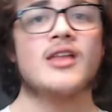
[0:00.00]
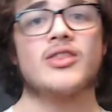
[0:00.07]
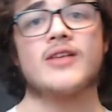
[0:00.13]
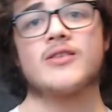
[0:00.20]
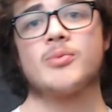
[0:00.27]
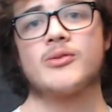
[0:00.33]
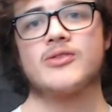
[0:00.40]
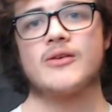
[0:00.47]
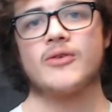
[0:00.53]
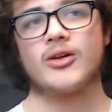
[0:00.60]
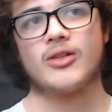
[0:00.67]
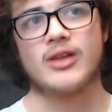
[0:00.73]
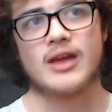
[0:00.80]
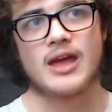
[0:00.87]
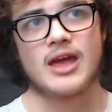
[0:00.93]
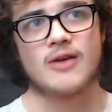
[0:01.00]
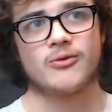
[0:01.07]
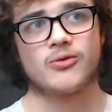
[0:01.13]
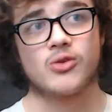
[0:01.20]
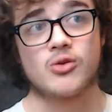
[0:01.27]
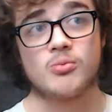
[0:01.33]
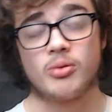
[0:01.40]
that's specifically
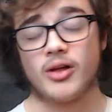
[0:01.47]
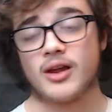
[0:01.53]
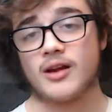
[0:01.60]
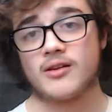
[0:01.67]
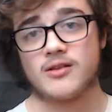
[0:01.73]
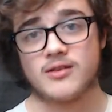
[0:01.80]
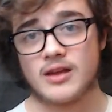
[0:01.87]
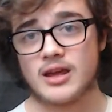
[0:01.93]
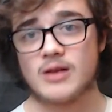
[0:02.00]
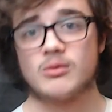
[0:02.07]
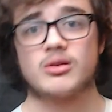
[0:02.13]
if you plan on sticking